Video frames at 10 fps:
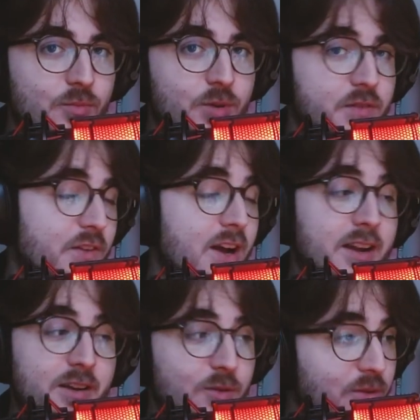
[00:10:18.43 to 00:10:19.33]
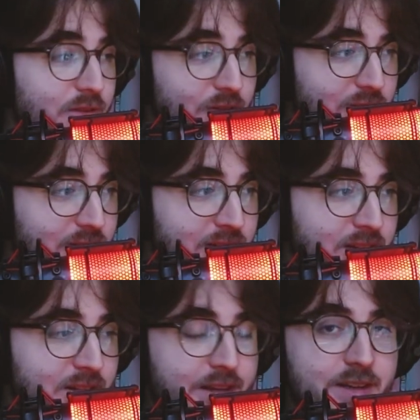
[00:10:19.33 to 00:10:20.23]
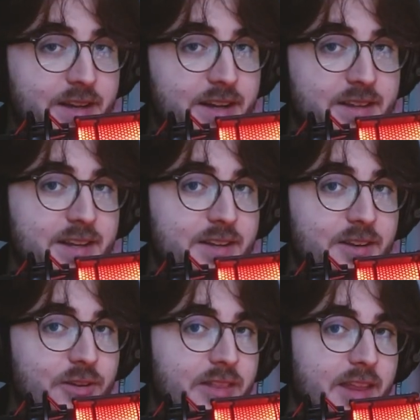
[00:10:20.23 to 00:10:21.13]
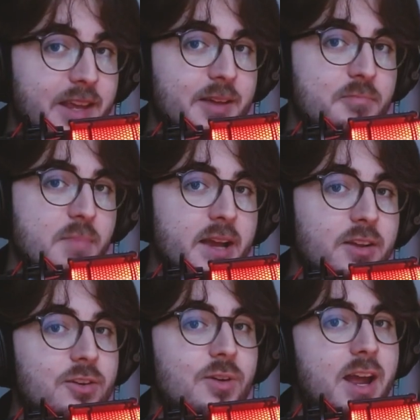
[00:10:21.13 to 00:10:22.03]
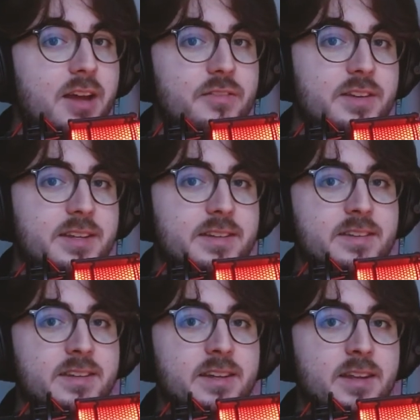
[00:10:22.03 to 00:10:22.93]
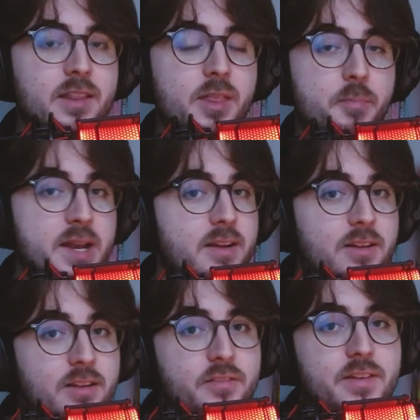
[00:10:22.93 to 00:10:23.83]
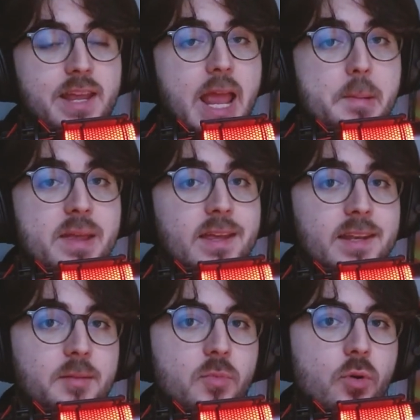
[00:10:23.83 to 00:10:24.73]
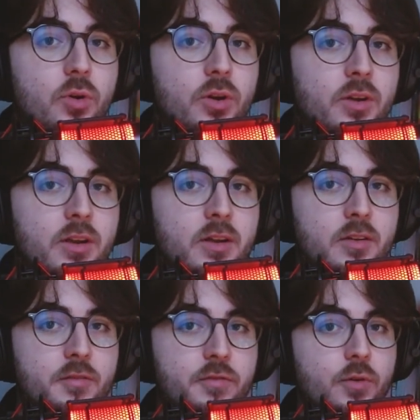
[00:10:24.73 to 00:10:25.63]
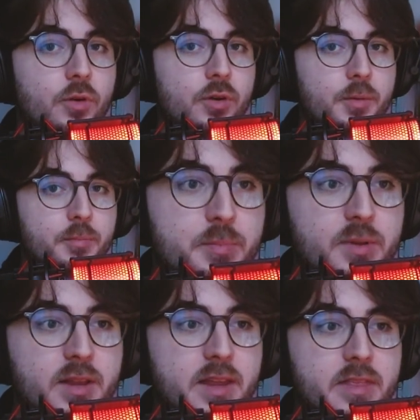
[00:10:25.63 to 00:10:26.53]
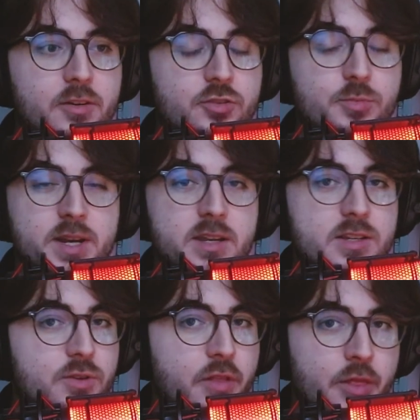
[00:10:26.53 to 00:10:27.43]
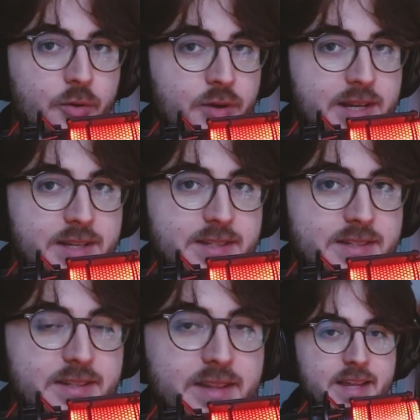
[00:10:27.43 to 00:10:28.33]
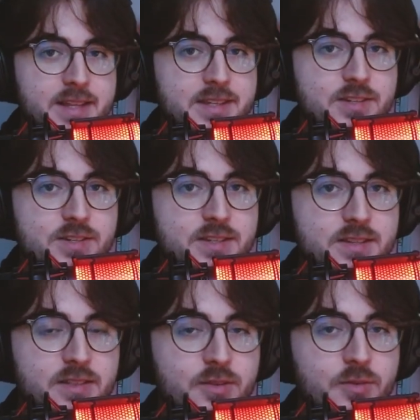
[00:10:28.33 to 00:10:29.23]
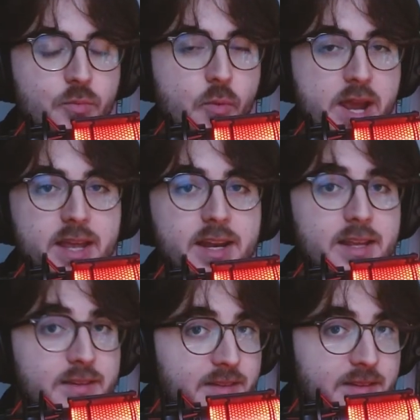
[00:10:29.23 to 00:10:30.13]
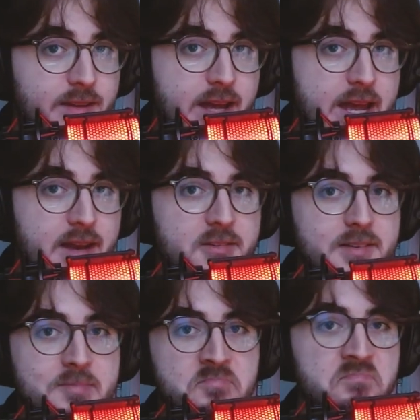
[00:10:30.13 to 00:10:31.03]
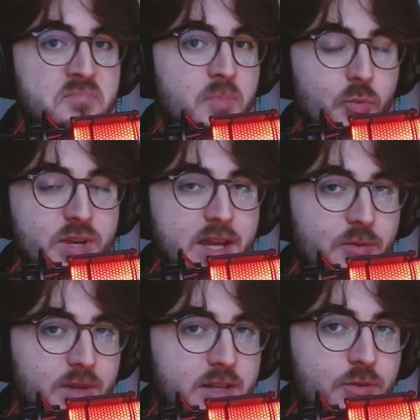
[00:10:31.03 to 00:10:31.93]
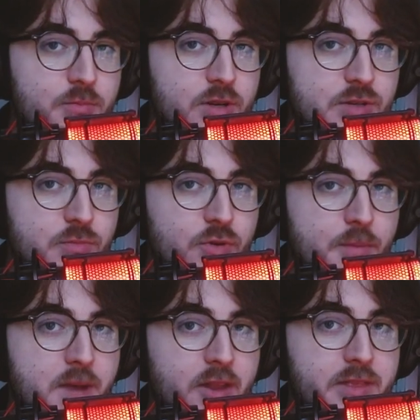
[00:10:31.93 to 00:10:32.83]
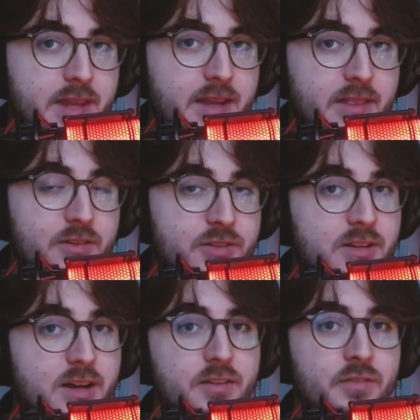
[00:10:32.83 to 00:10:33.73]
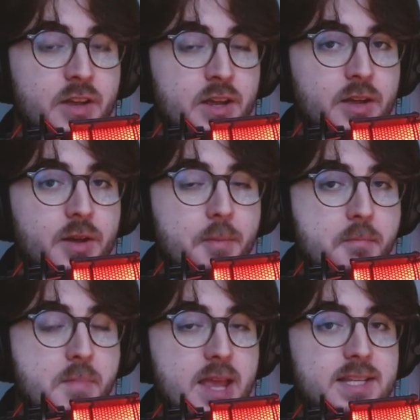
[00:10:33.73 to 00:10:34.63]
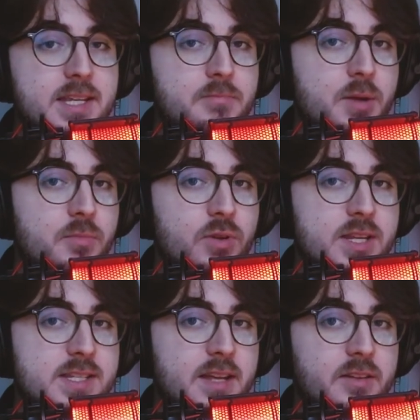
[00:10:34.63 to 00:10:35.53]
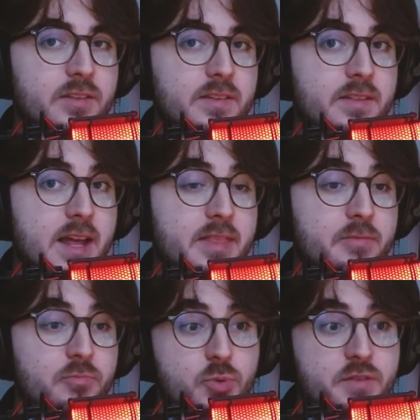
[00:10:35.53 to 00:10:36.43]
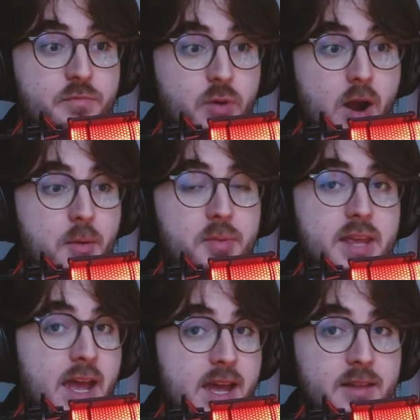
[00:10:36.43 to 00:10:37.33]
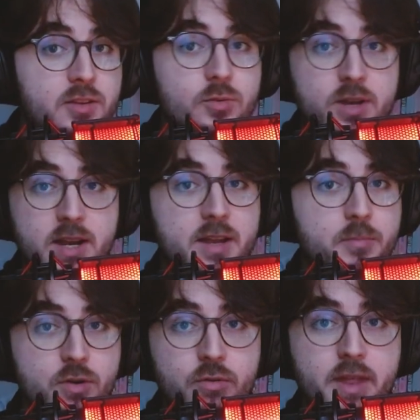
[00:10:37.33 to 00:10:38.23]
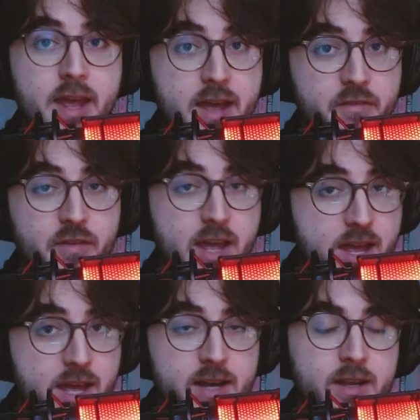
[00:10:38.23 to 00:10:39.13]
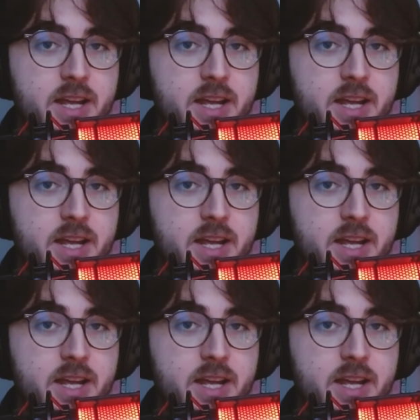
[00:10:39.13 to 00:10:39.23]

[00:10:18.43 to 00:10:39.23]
We've gotten older. I, I don't think Minecraft is the pinnacle of gaming anymore for people in their 20s or 30s. That's just the way it is. And we can't really do much more about that. There's a lot of amazing memories that that we've probably had. You and I both have had.